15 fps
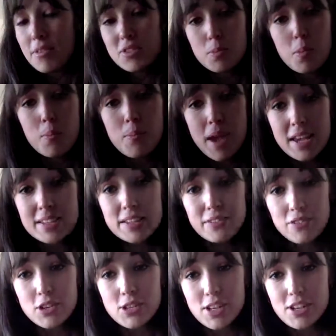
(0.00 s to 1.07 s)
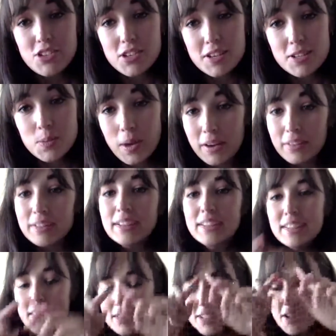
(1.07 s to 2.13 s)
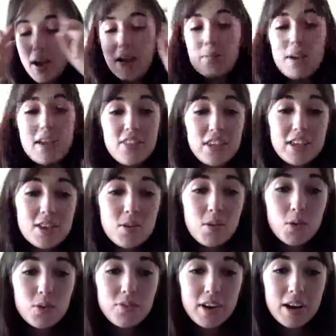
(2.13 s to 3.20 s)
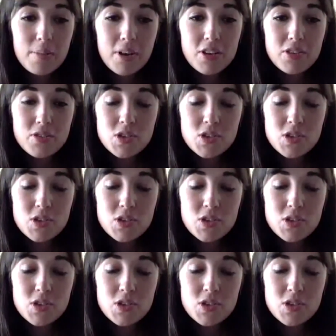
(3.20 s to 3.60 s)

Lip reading: amazing footage as well. So anyway, thank you all very much for